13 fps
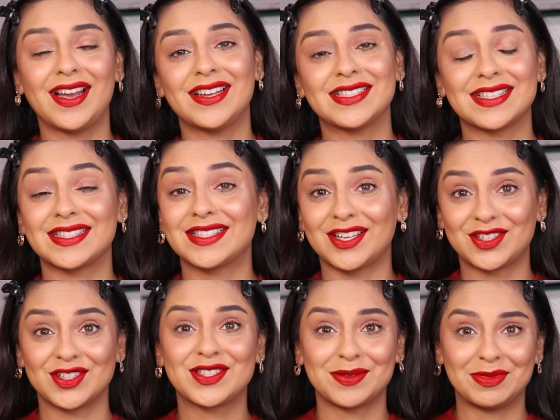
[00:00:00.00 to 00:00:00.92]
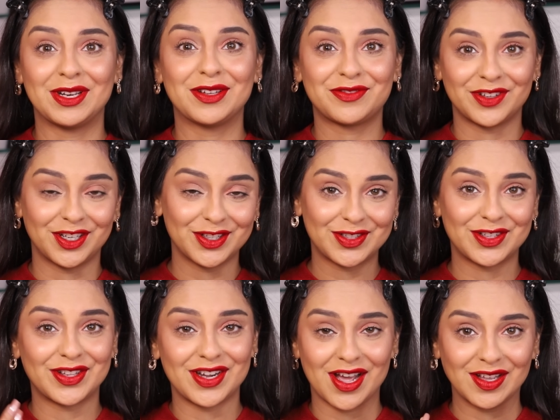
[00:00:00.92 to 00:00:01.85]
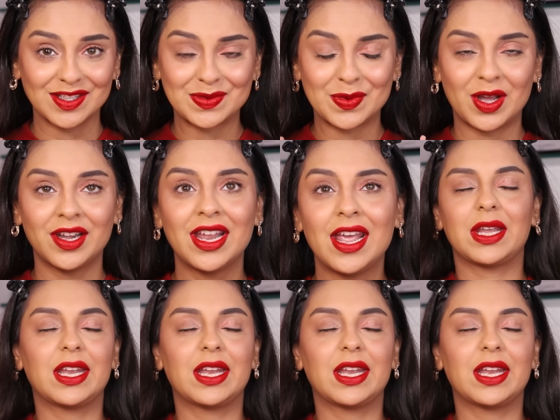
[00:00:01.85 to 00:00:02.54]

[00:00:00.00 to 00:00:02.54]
has such a similar finish to the NARS one,